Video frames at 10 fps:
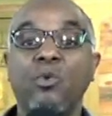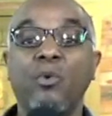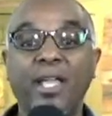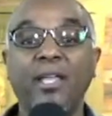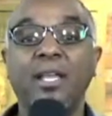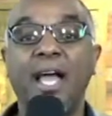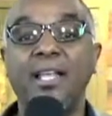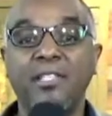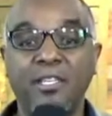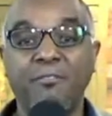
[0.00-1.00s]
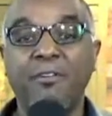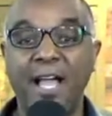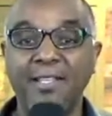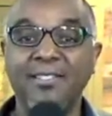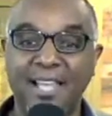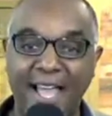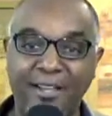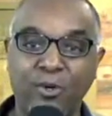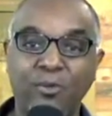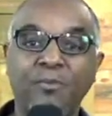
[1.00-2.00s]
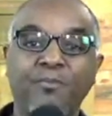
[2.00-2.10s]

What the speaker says: we recognize the divine cycle.